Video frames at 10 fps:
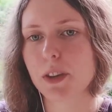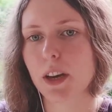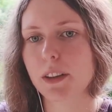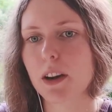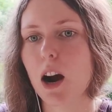
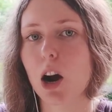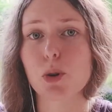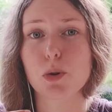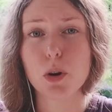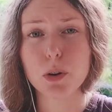that
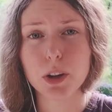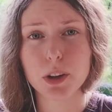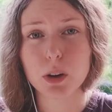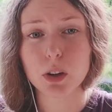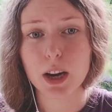are wrong
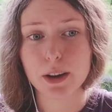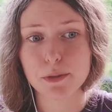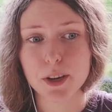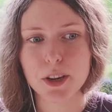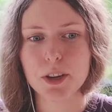in your life,